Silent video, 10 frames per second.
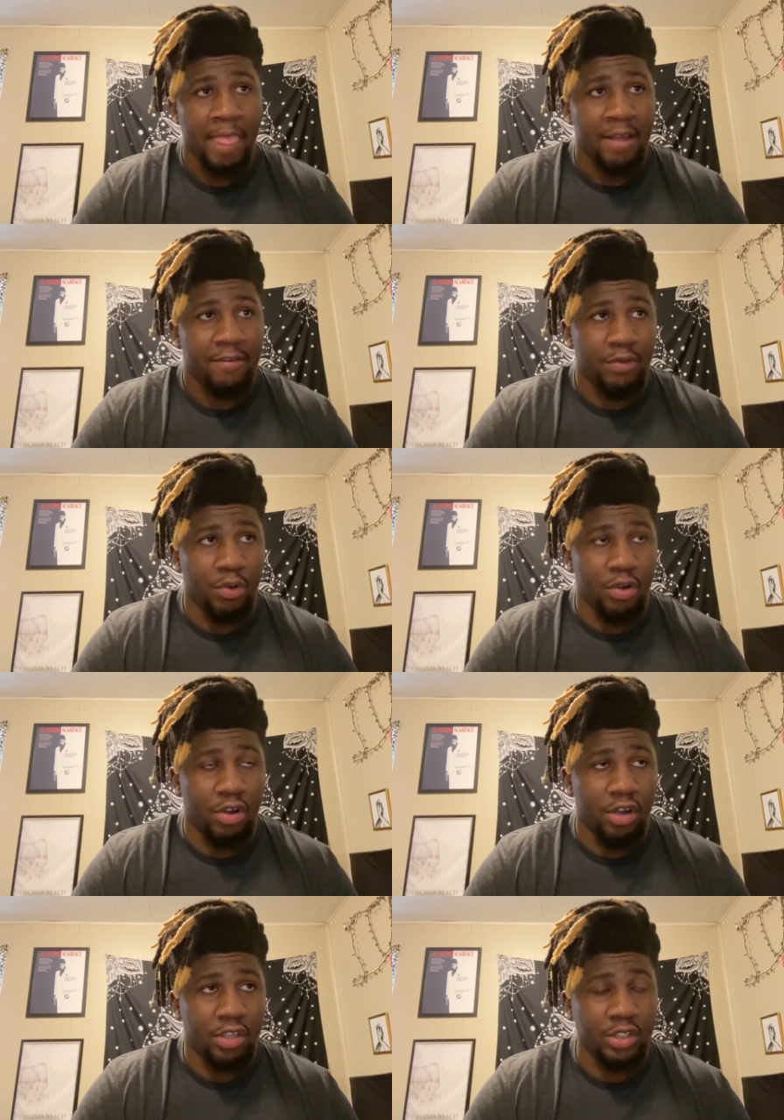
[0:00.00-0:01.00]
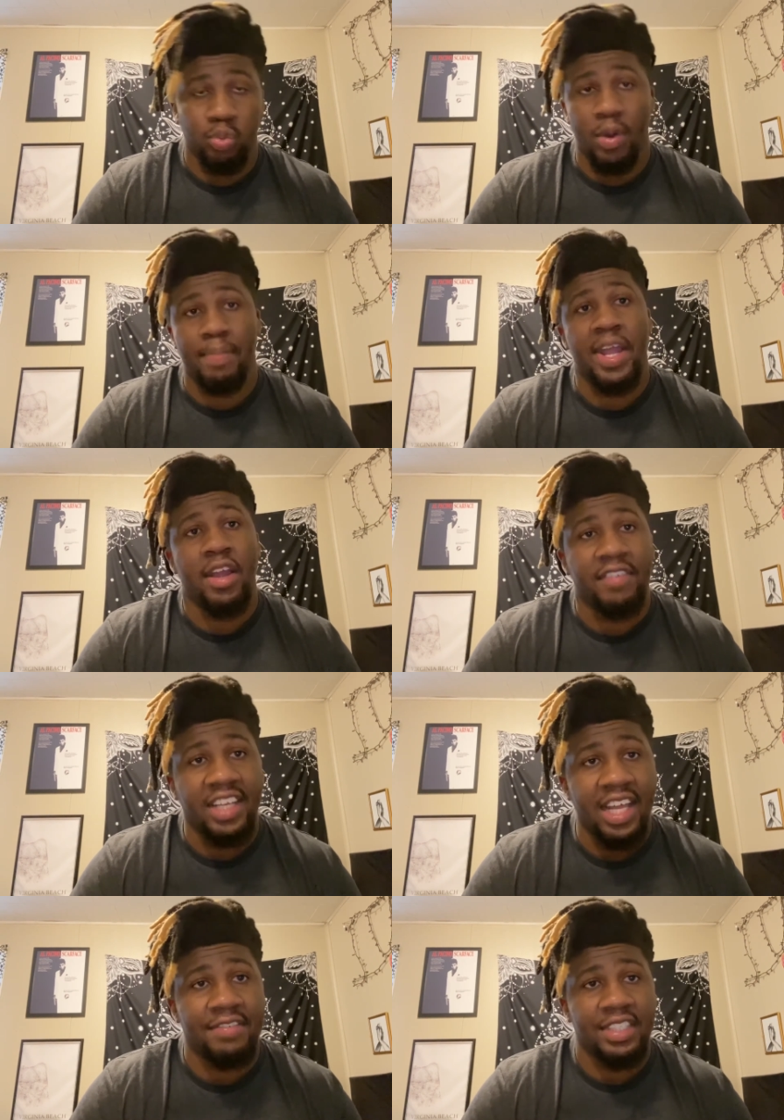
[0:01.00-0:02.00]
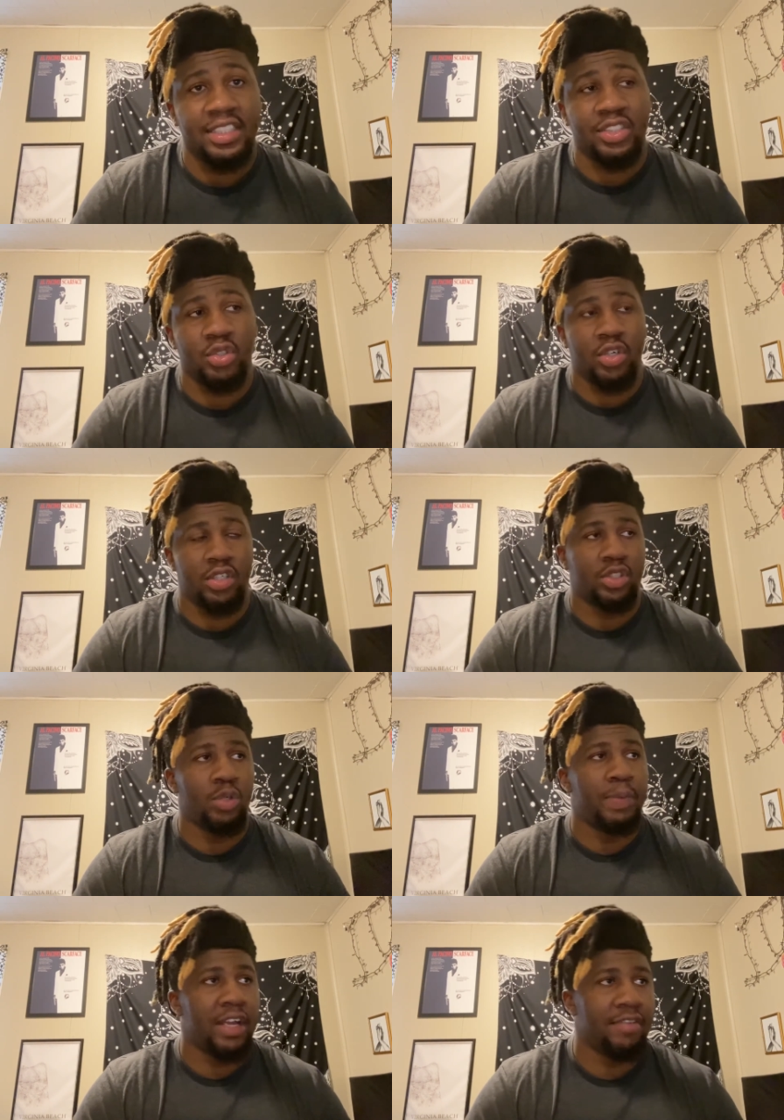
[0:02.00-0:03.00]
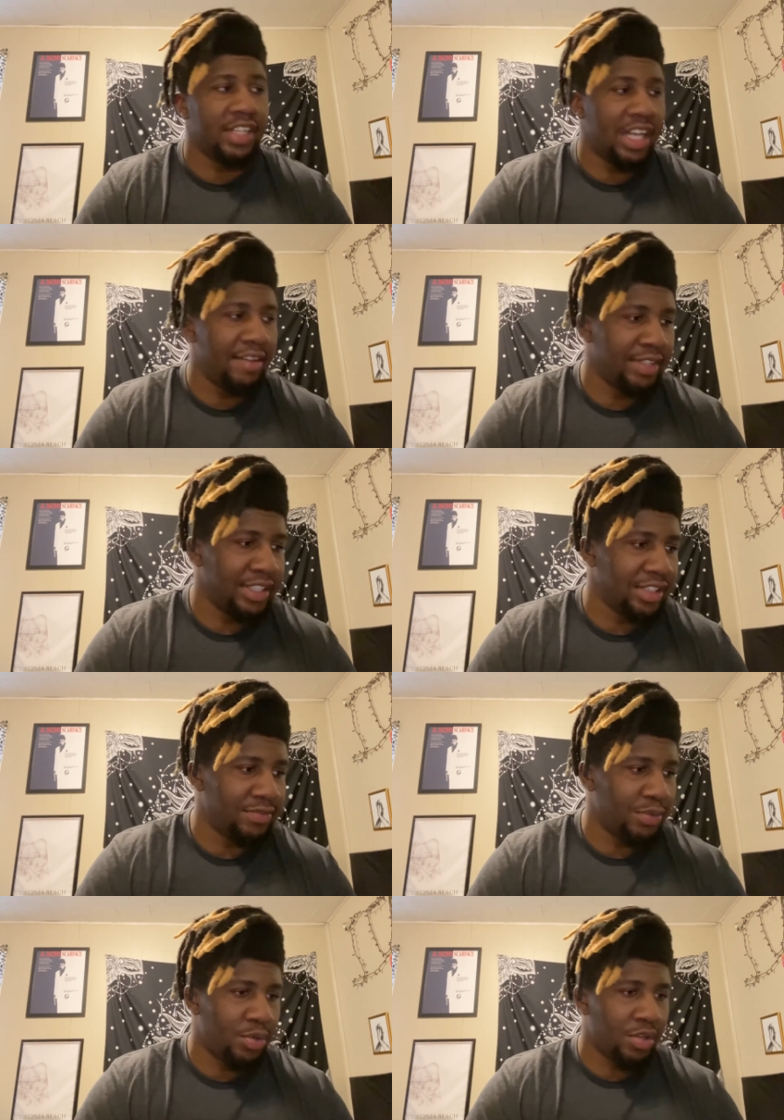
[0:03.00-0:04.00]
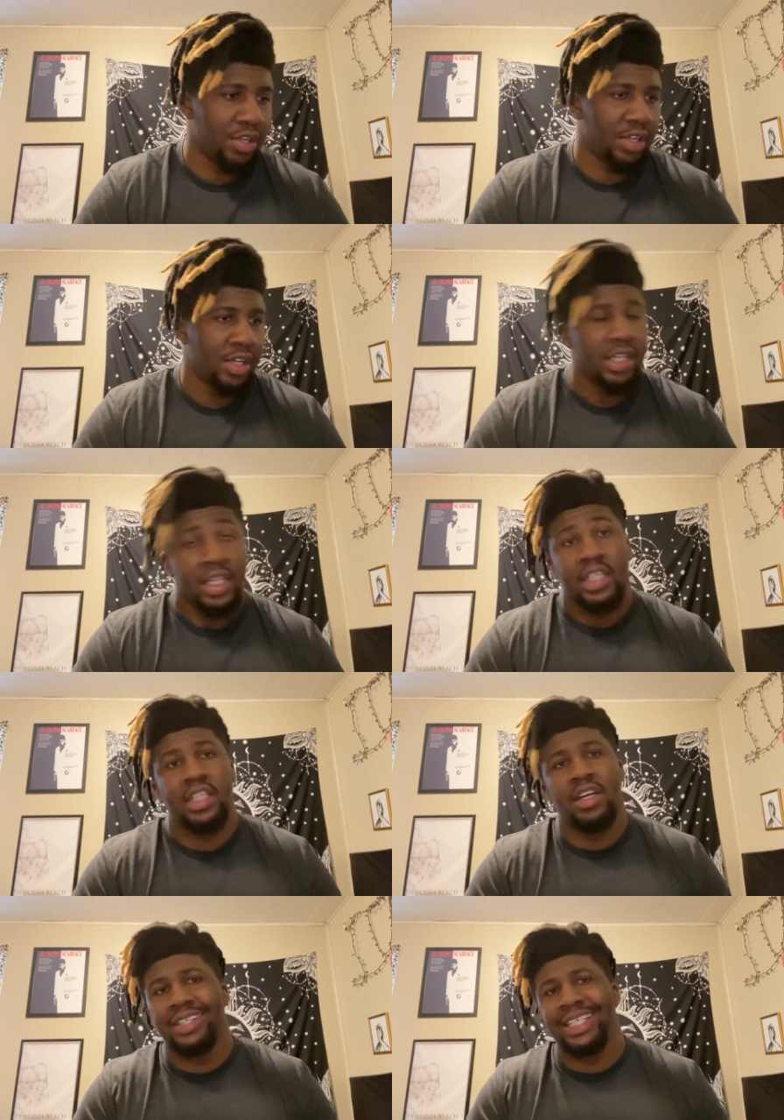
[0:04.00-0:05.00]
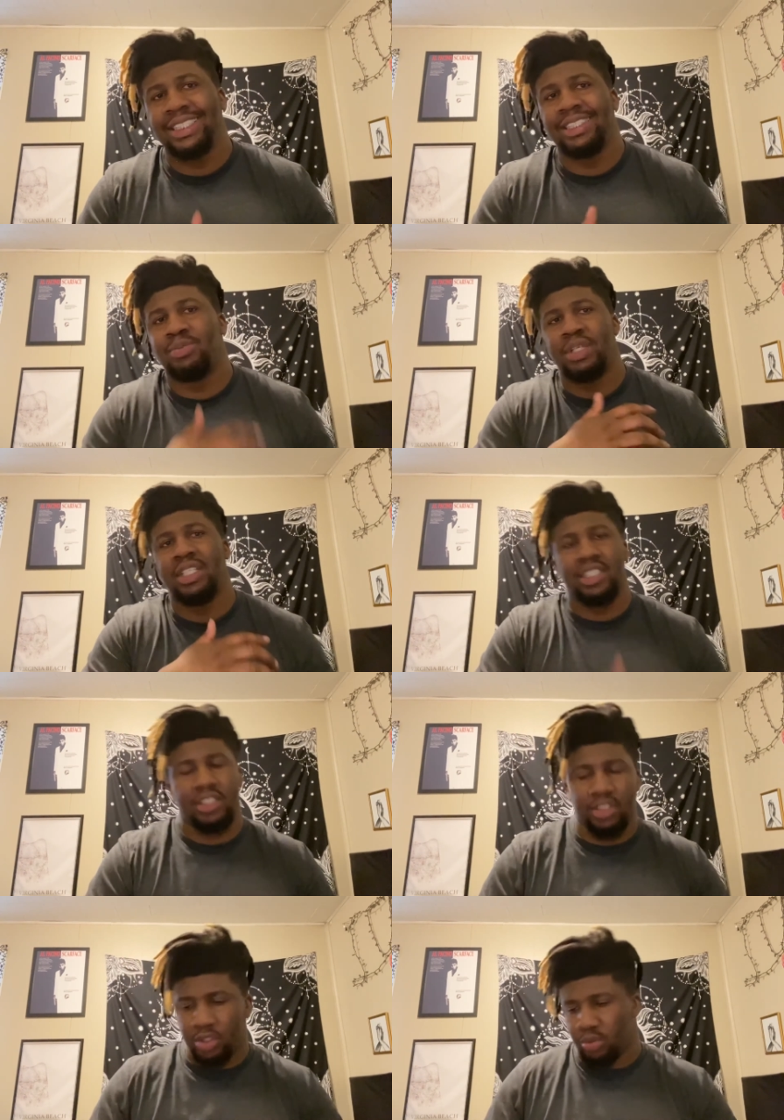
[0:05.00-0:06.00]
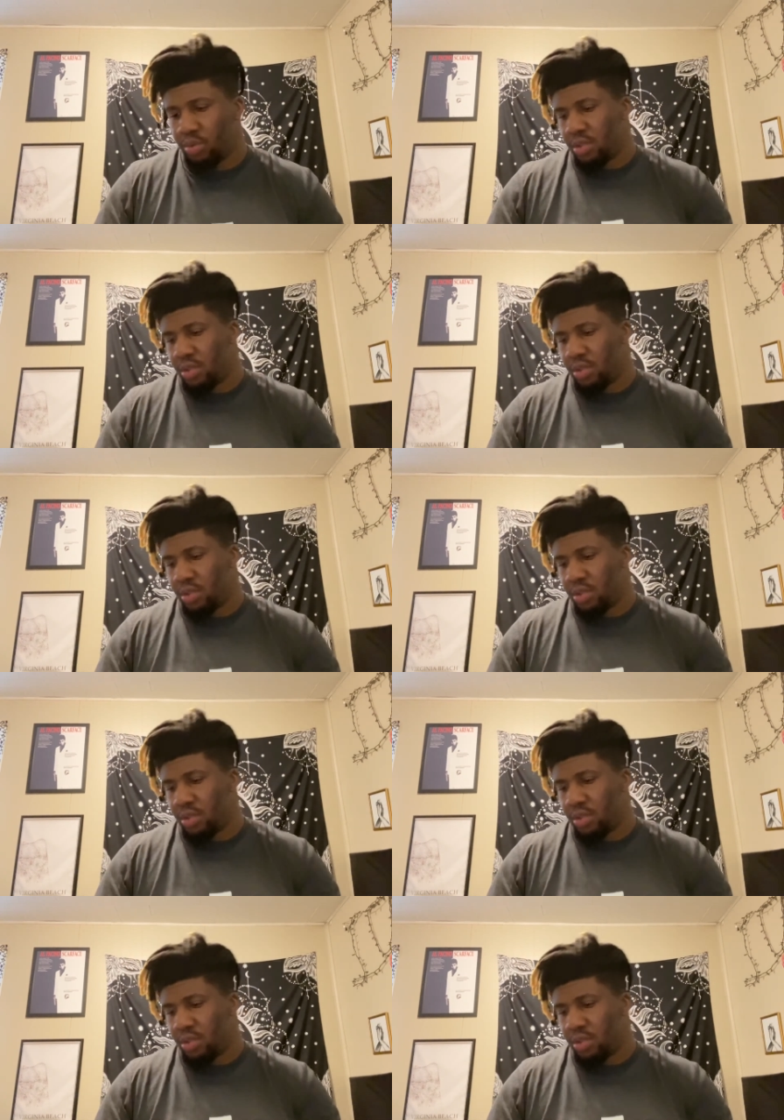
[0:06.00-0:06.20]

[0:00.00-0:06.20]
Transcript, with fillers: for just one pair of elevens or two pair of elevens for, you know, that's just what niggas do.